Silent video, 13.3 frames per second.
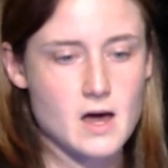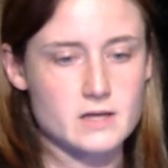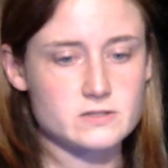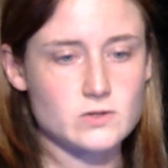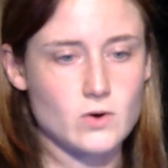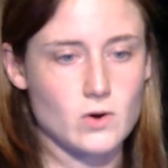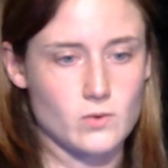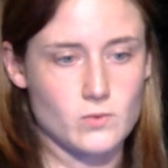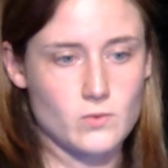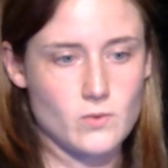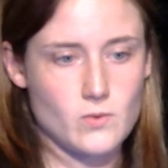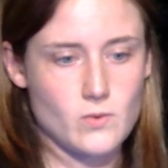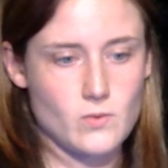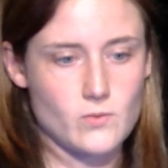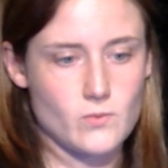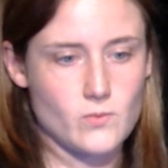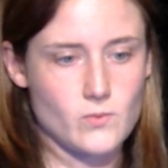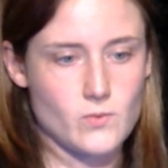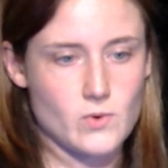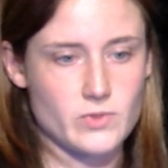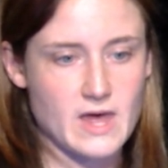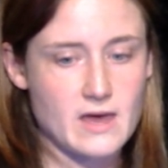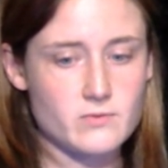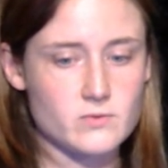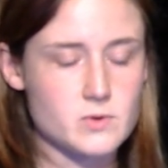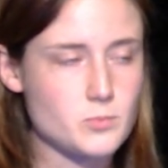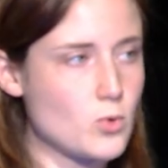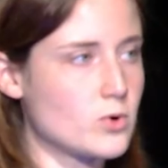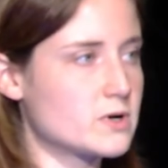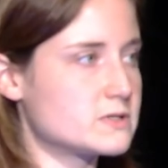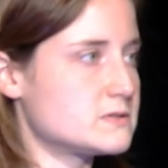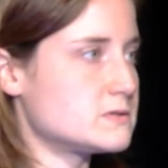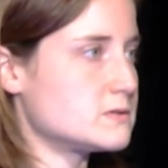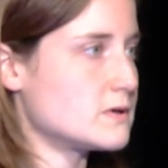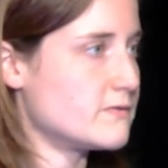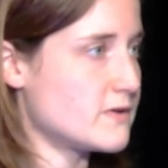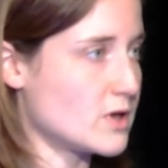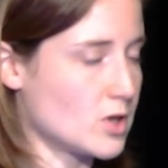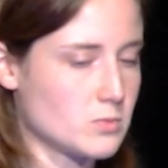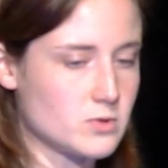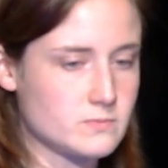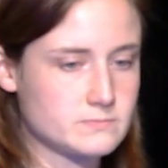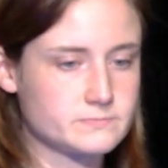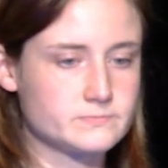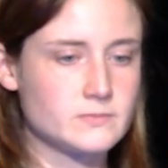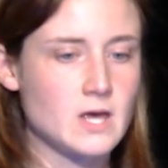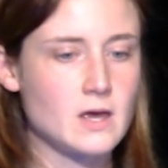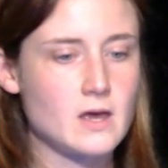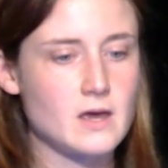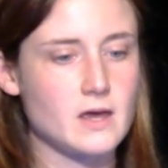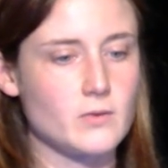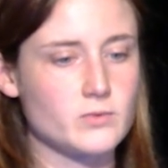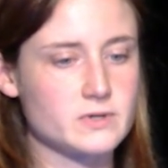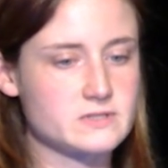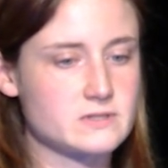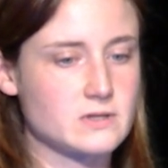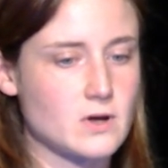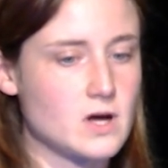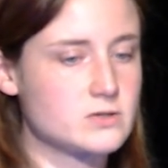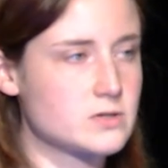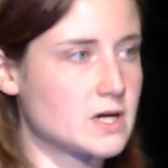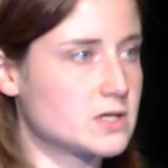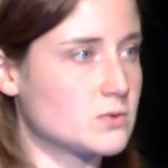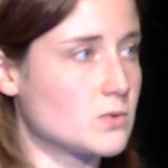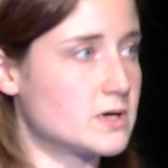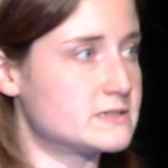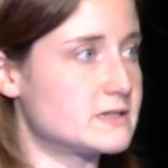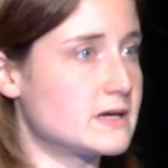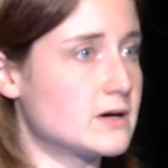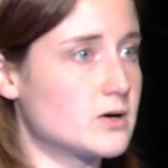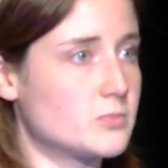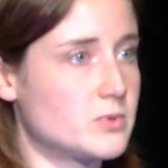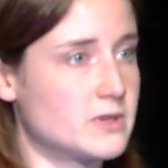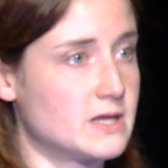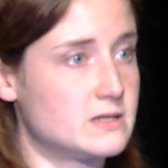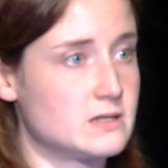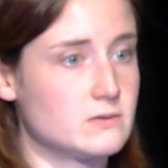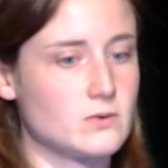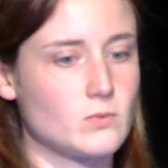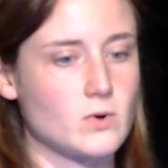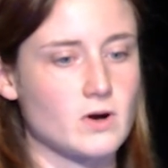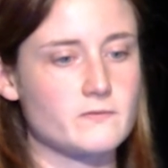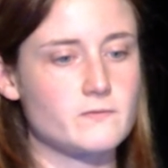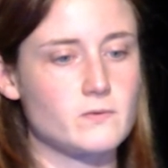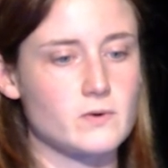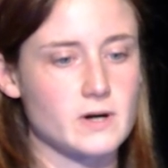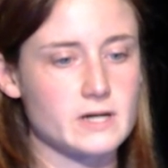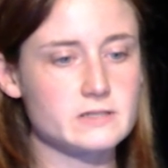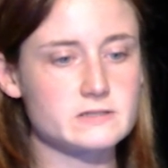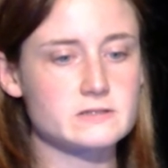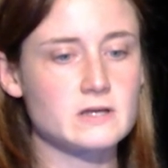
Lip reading: So that report's available. The contractor was Arup, and they did the work for us.